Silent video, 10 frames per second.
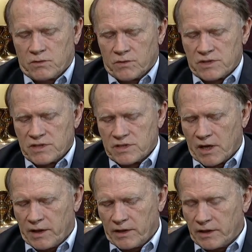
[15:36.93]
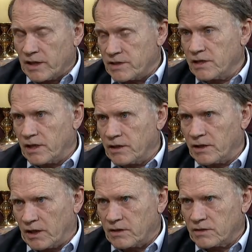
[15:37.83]
Lewis Society in
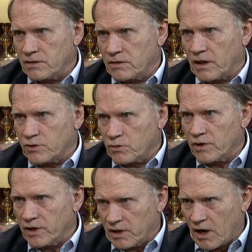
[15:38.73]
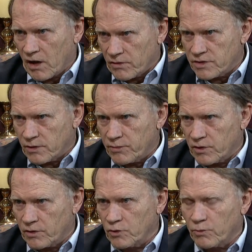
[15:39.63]
1988 at Trinity College up here
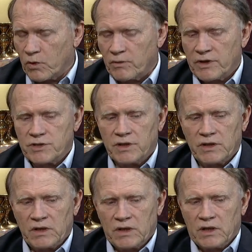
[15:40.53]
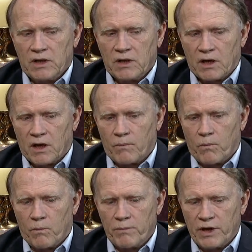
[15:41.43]
in Newport Richey,
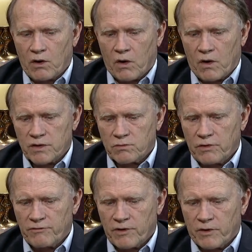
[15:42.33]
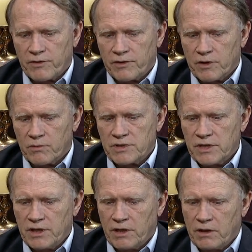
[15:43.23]
because we felt that there was a
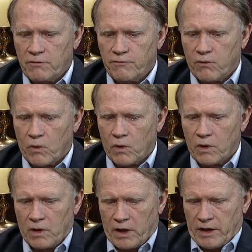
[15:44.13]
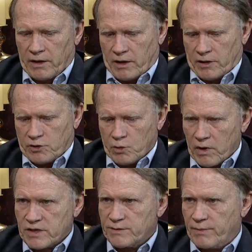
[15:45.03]
need for a
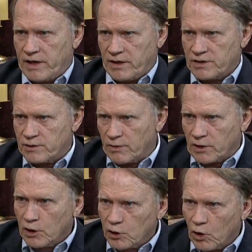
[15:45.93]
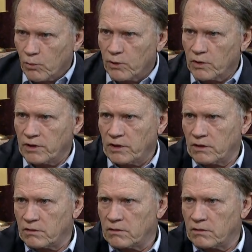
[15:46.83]
U.S.-based but globally,